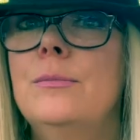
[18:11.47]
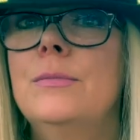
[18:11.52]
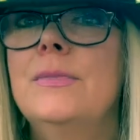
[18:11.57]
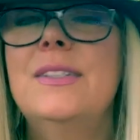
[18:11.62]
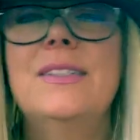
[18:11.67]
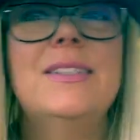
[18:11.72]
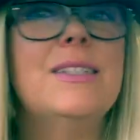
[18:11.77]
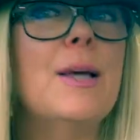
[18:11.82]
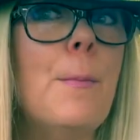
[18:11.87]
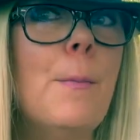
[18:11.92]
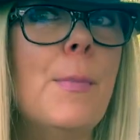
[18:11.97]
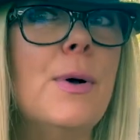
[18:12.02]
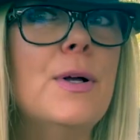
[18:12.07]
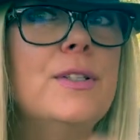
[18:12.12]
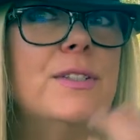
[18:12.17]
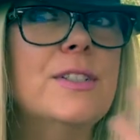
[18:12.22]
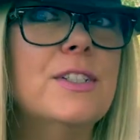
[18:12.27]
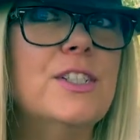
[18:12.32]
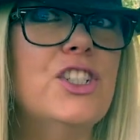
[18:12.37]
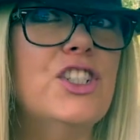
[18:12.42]

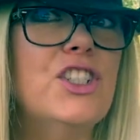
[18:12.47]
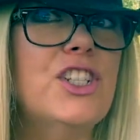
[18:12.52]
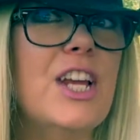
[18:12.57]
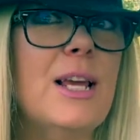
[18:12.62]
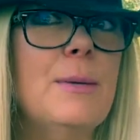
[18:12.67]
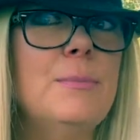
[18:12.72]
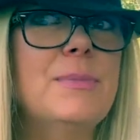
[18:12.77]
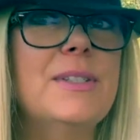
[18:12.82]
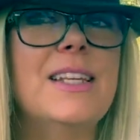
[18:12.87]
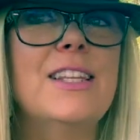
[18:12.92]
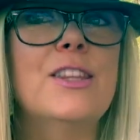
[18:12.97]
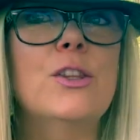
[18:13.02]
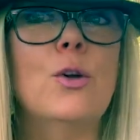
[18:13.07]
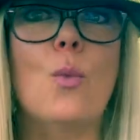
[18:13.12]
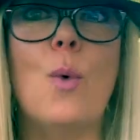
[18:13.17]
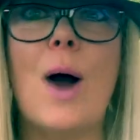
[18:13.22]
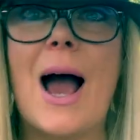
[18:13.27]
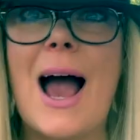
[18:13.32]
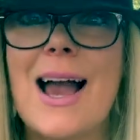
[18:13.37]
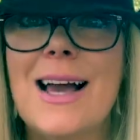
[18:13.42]
symbols and shapes in the
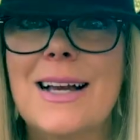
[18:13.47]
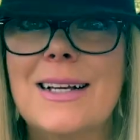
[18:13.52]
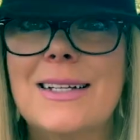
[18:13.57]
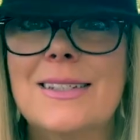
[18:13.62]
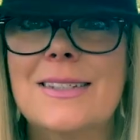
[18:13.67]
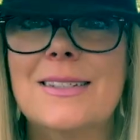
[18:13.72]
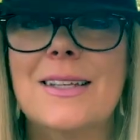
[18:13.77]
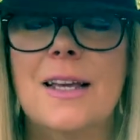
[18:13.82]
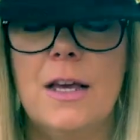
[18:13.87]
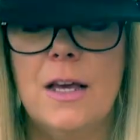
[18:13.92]
wax.